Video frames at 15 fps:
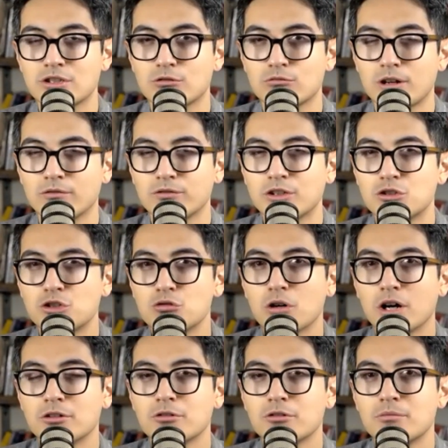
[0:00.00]
to roughly
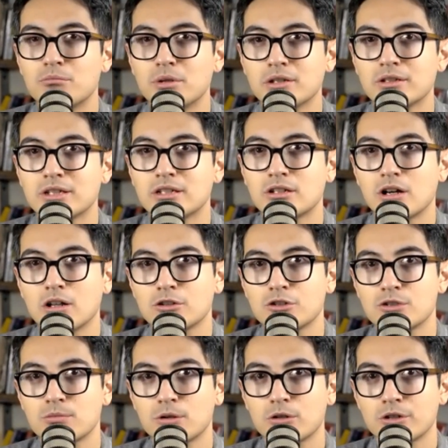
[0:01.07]
$200 billion
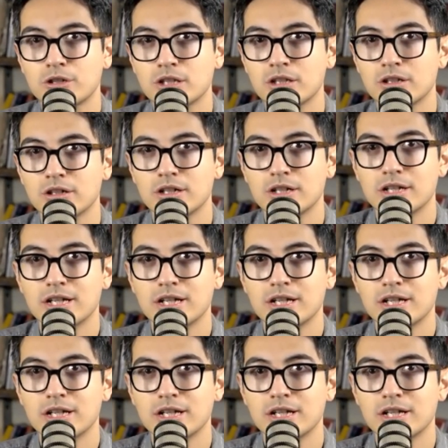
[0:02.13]
per year,